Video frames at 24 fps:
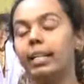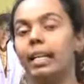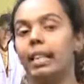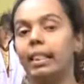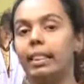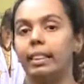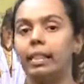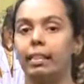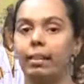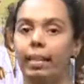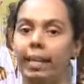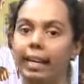
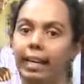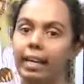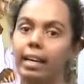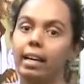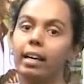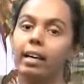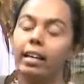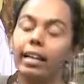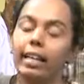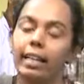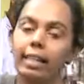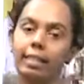the air
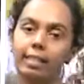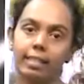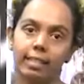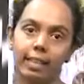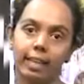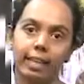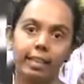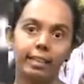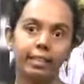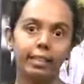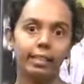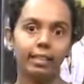
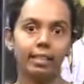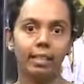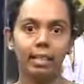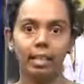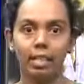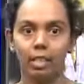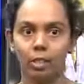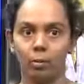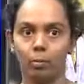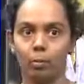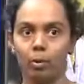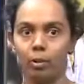inside the
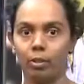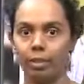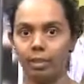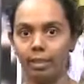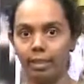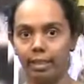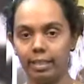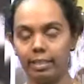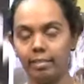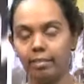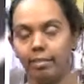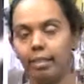glass bottle
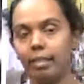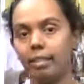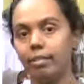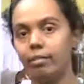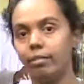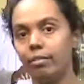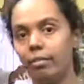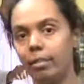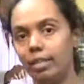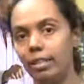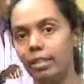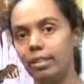is
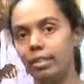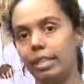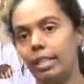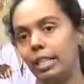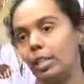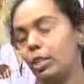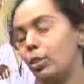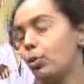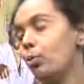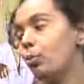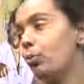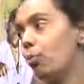increase
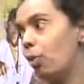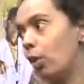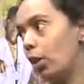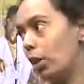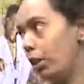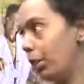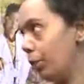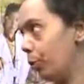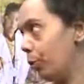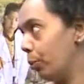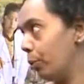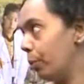its
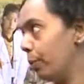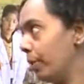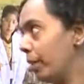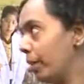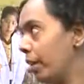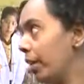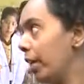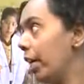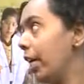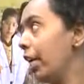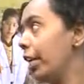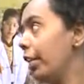volume.
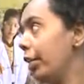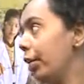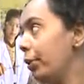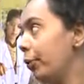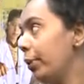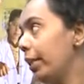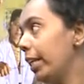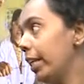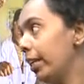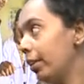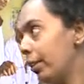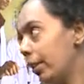Due to
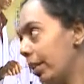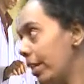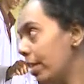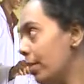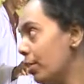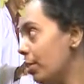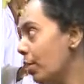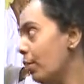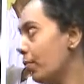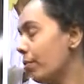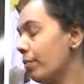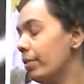increase
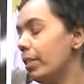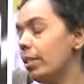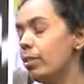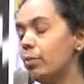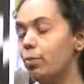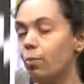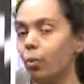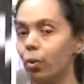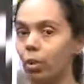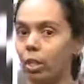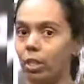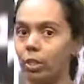of this
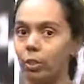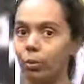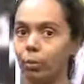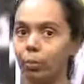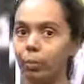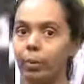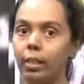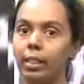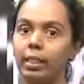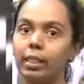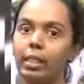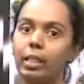volume,
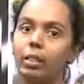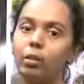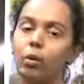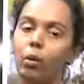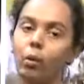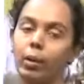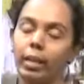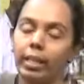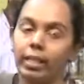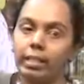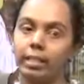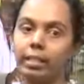the
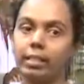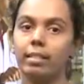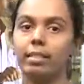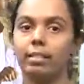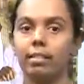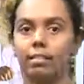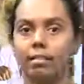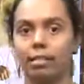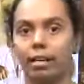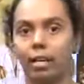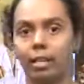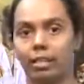coin is
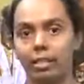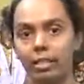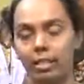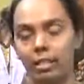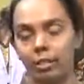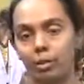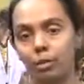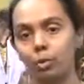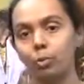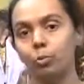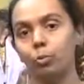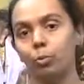started
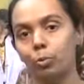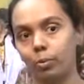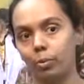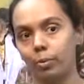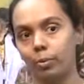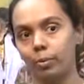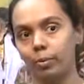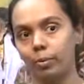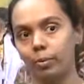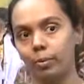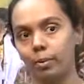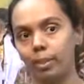to move.
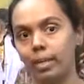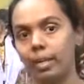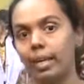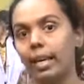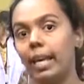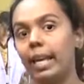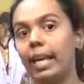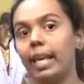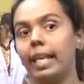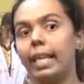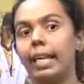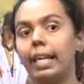
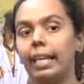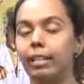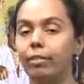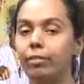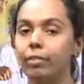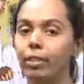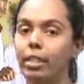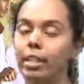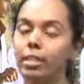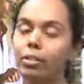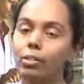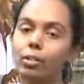
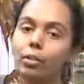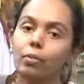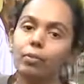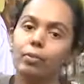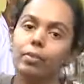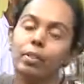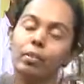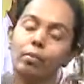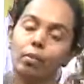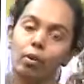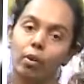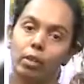Increase of the
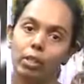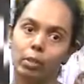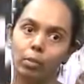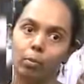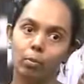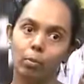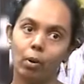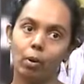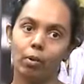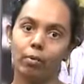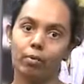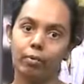volume
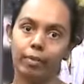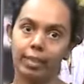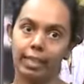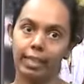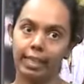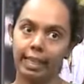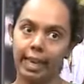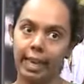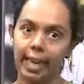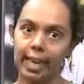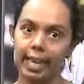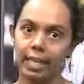of a
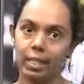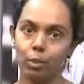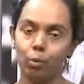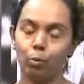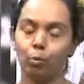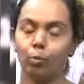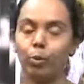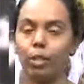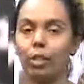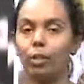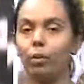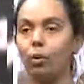gas
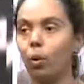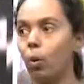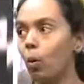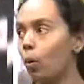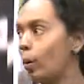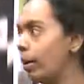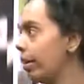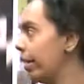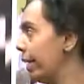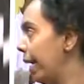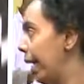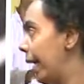we
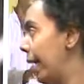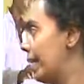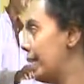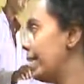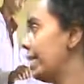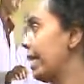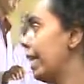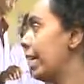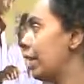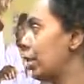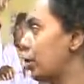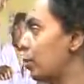called as
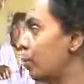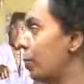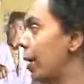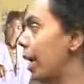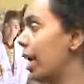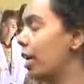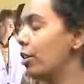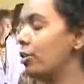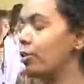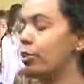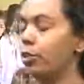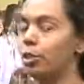
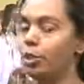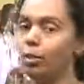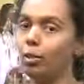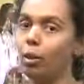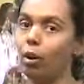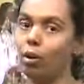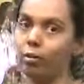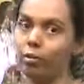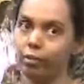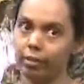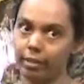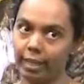expansion
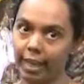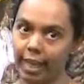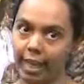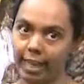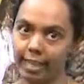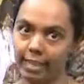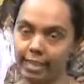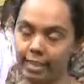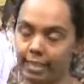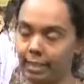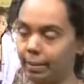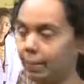of
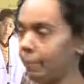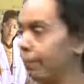gas.